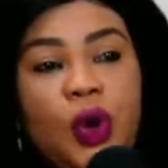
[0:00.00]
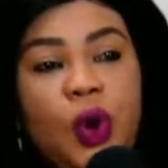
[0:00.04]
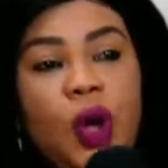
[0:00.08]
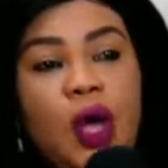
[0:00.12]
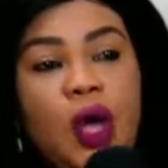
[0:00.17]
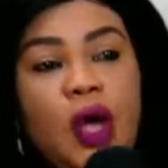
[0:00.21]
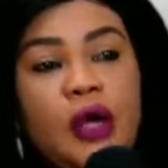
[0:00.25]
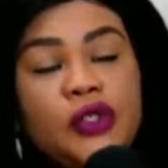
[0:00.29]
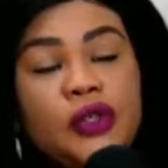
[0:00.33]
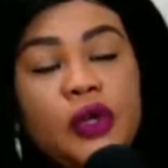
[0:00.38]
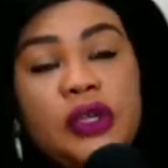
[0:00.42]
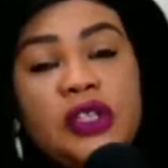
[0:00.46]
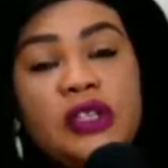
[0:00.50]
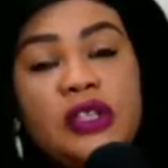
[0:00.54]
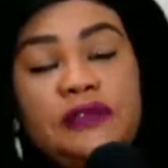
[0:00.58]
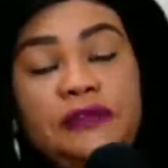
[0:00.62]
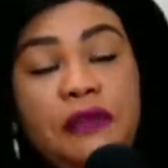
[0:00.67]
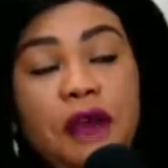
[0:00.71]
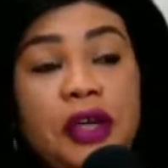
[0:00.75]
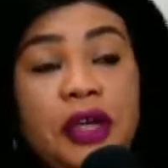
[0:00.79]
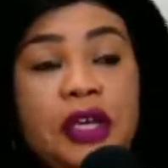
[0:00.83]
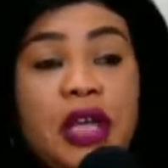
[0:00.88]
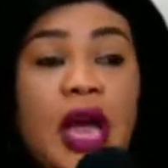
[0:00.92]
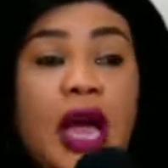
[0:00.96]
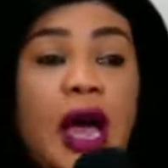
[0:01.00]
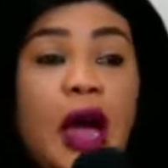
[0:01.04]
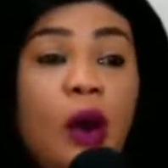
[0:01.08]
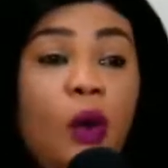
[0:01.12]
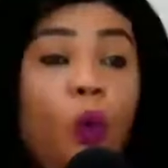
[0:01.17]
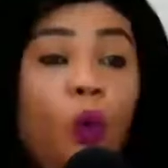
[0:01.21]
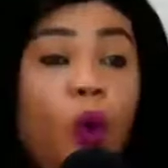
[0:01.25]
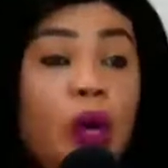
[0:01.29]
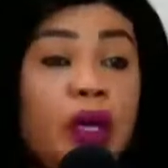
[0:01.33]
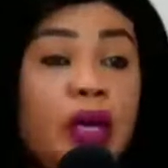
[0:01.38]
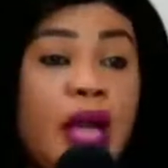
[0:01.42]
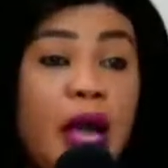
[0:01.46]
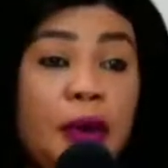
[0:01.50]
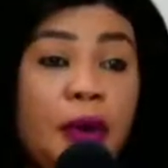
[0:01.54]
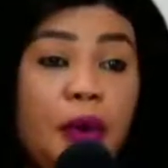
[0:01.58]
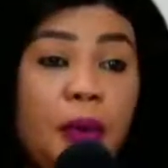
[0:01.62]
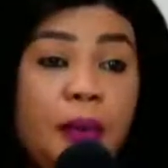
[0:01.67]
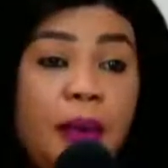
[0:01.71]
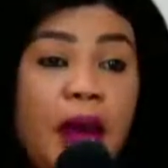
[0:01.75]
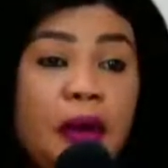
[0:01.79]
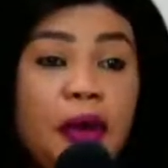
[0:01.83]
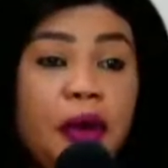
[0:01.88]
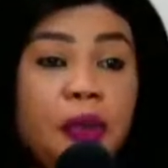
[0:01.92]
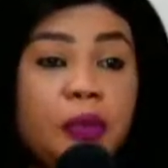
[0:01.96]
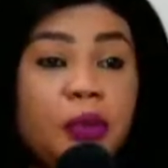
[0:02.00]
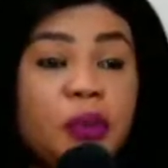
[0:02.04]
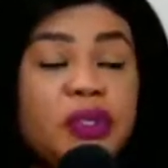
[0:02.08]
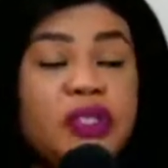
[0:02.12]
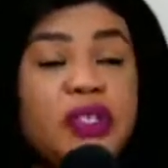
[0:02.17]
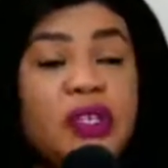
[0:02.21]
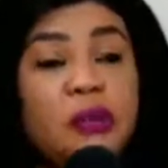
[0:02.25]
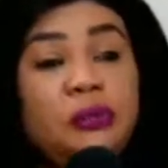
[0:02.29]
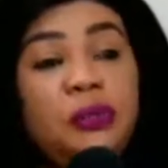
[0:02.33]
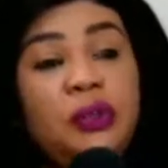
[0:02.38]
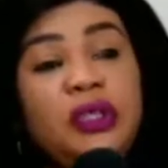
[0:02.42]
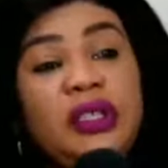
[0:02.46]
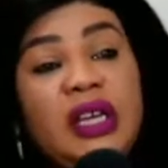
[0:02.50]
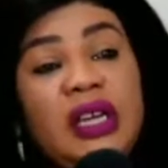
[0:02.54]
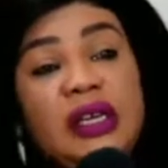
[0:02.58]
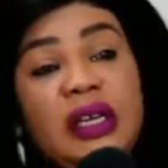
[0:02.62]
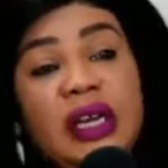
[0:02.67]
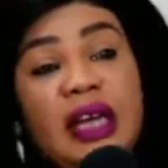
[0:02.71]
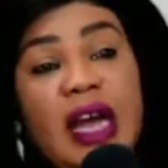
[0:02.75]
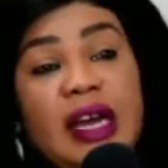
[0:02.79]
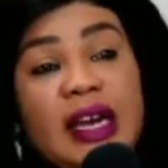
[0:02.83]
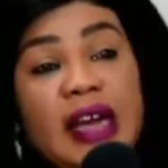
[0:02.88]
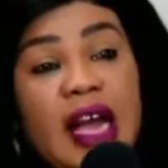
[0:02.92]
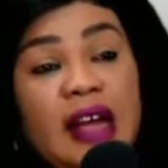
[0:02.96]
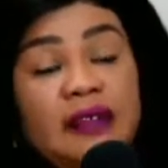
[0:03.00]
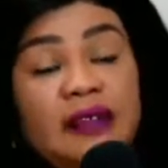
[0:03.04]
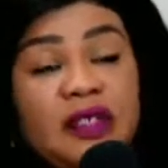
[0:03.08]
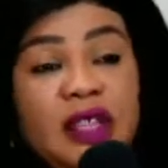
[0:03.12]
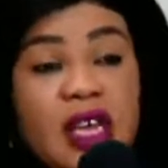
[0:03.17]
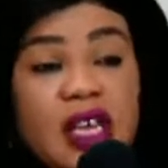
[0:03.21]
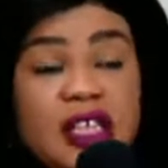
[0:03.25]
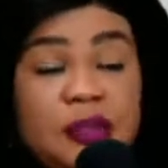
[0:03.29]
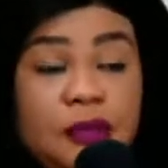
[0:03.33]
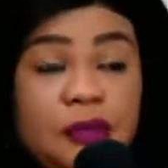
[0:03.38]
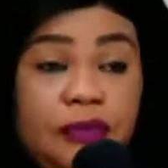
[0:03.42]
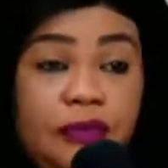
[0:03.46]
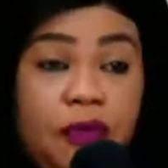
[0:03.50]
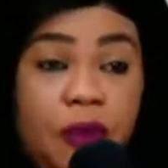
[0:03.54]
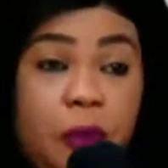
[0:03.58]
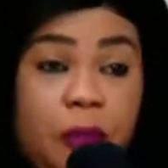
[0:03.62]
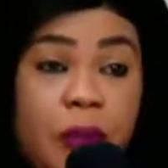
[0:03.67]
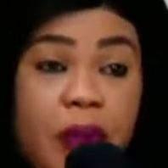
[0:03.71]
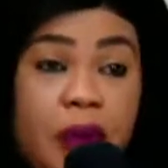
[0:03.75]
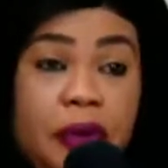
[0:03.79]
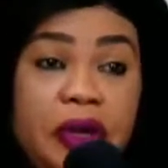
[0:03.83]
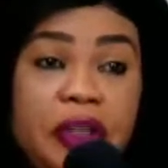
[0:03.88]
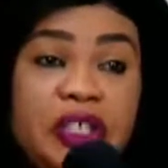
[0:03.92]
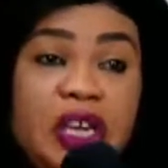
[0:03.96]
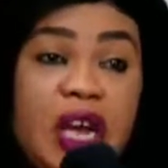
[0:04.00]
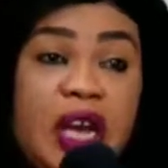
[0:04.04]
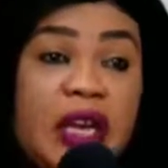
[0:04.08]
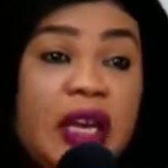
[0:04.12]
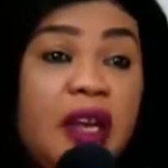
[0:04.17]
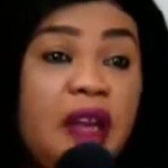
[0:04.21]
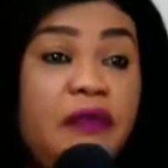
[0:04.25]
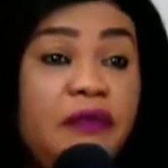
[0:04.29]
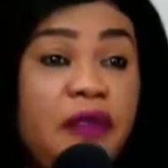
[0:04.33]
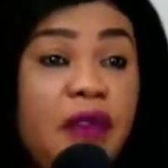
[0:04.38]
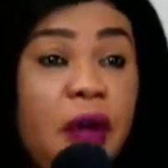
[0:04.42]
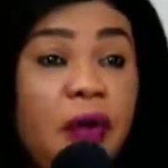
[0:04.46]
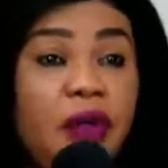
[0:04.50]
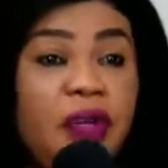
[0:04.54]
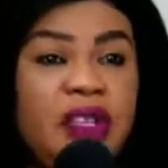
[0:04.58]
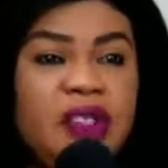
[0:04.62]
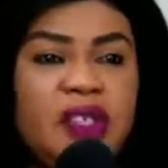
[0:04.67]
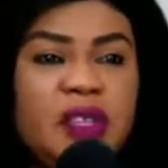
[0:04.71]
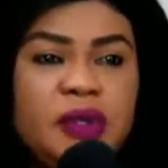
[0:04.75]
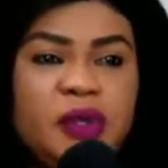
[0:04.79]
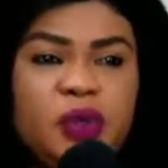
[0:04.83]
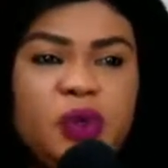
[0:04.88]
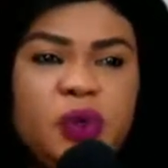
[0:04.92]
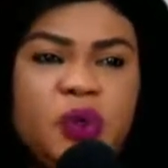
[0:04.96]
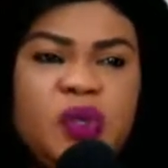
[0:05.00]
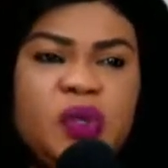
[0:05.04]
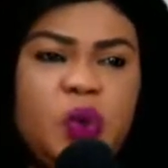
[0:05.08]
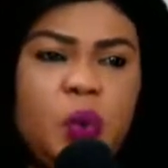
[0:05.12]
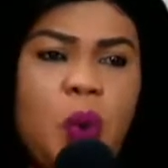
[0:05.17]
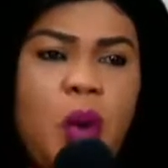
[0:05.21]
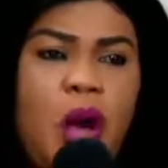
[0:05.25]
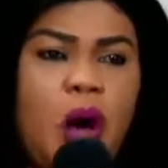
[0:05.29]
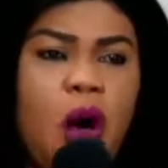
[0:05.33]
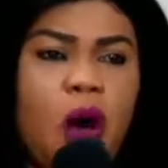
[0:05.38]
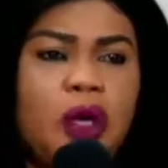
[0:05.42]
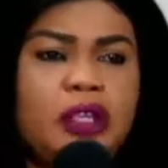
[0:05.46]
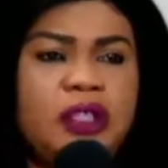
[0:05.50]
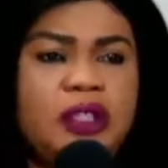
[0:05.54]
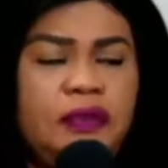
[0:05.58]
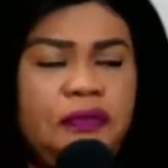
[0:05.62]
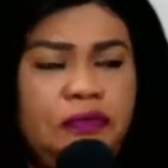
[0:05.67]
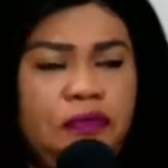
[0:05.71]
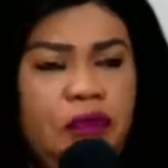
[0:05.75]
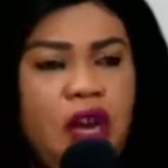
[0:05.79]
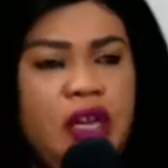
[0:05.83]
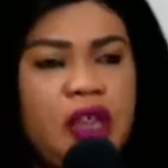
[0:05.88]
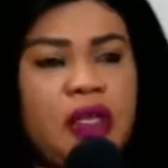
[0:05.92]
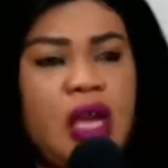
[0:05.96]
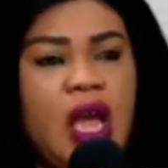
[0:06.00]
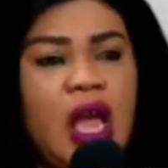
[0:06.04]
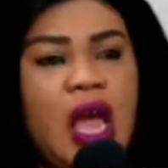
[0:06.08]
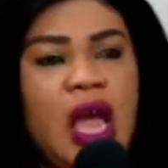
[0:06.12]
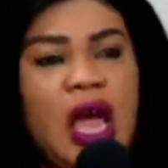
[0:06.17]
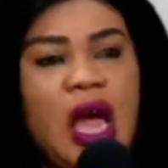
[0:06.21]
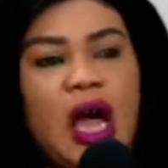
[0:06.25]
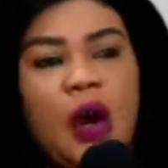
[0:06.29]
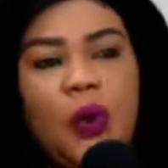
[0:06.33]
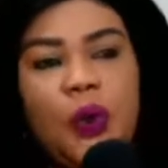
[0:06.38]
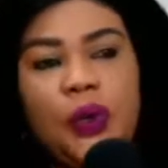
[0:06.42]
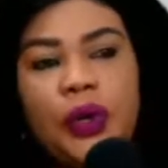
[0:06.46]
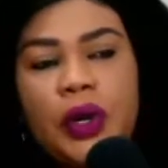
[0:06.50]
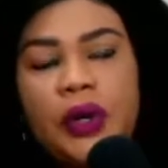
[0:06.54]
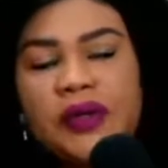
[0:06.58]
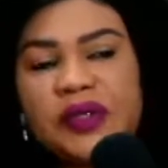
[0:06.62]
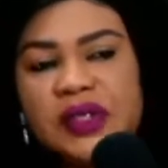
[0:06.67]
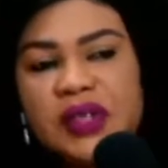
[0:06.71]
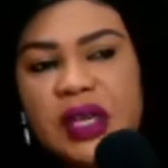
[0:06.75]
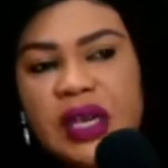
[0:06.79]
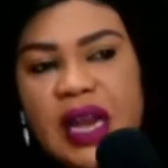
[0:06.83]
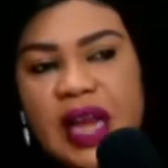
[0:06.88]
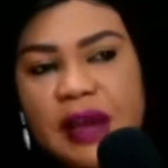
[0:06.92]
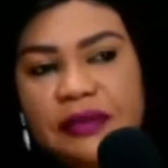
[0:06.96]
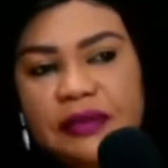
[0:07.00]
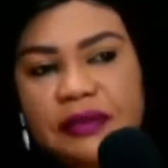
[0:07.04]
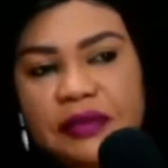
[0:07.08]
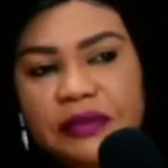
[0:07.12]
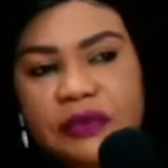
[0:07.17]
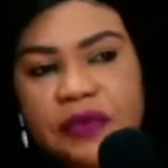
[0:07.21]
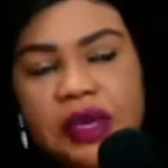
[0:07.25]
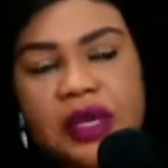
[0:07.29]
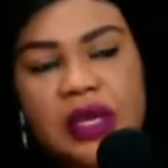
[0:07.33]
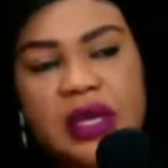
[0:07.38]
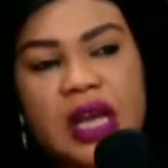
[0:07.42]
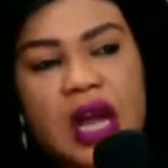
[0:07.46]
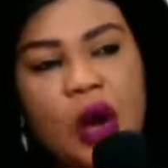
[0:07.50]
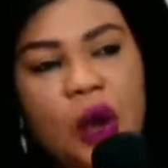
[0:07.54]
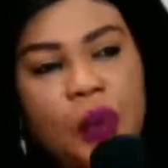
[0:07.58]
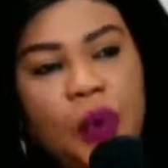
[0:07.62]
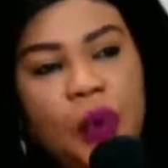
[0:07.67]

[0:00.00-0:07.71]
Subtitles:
so it's funny how one cannot marry a Muslim, but then they can have sex before marriage and get violated. So you see, we are all different, and we all see life differently, and we all